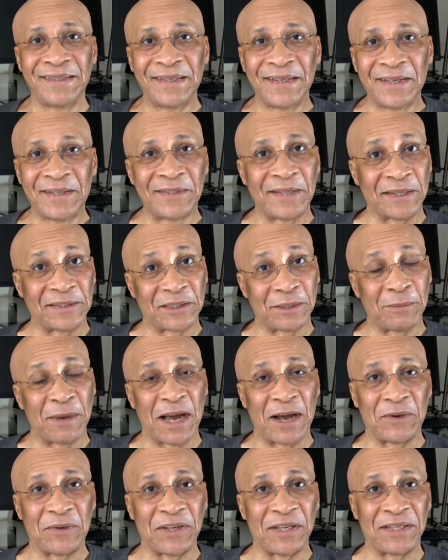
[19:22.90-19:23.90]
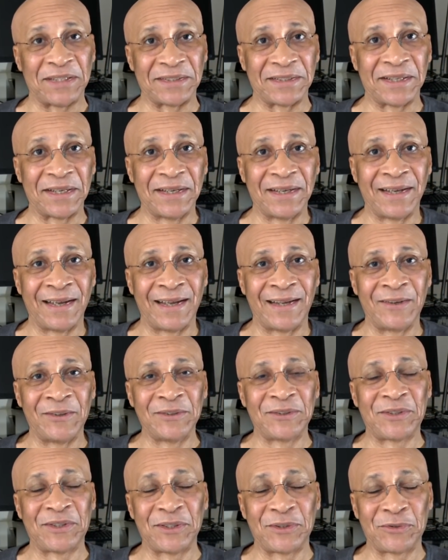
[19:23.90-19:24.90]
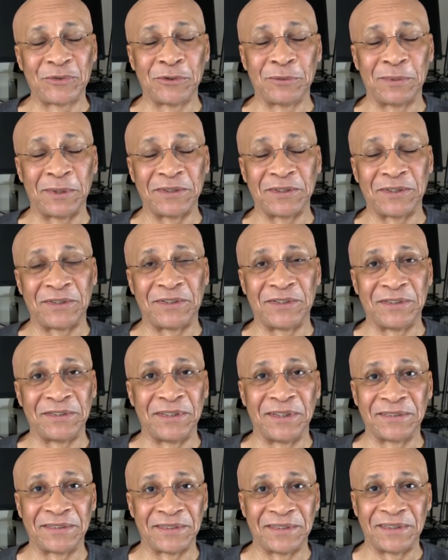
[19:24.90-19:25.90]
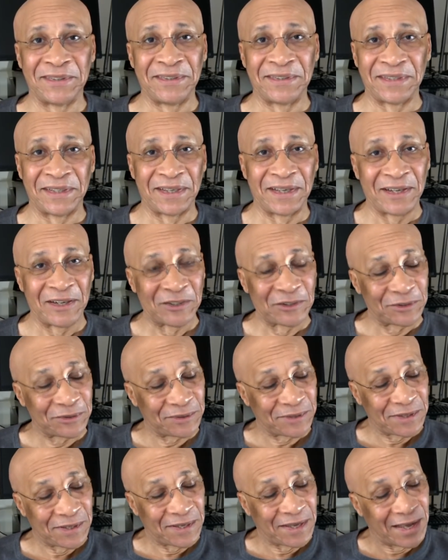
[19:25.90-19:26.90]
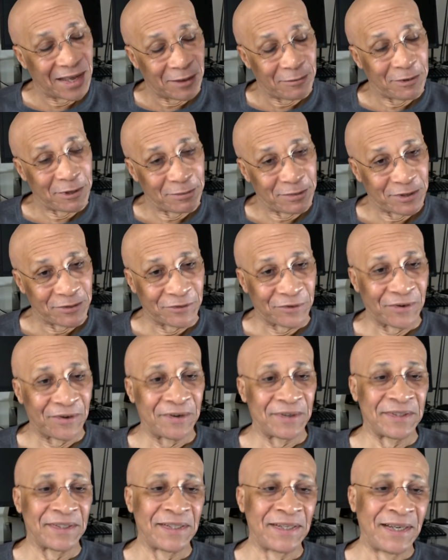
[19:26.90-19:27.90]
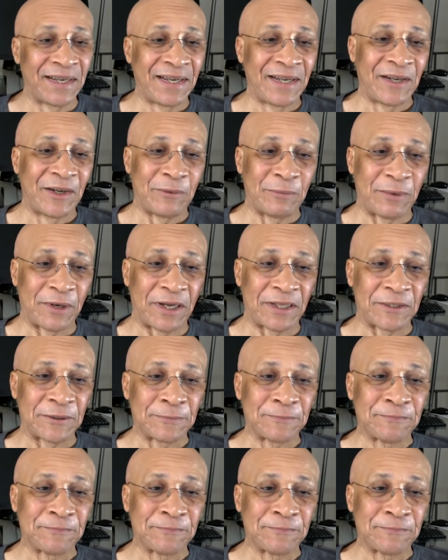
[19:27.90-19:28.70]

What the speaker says: That's about it. I don't see Trump as a genius in anything else. I may be wrong, but